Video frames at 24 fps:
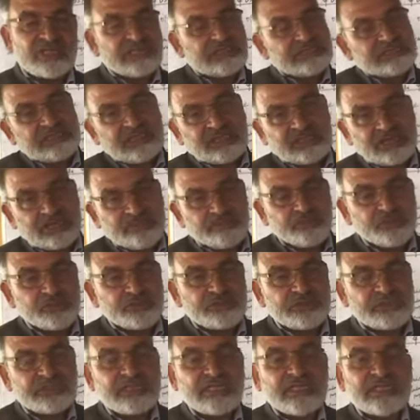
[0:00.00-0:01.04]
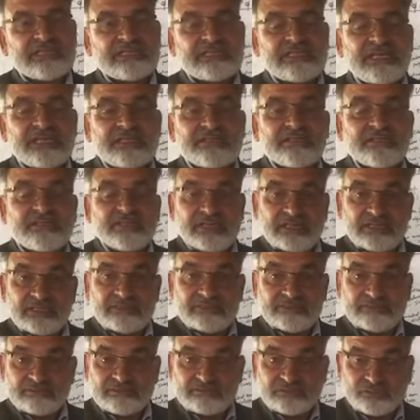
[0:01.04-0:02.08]
they are opposing that
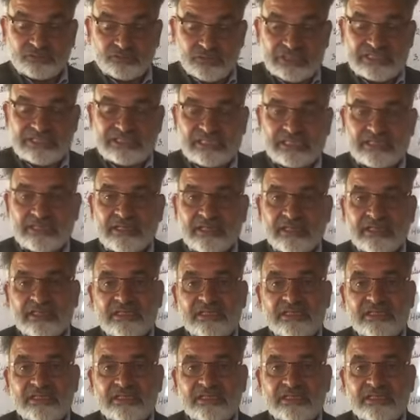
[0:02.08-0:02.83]
USA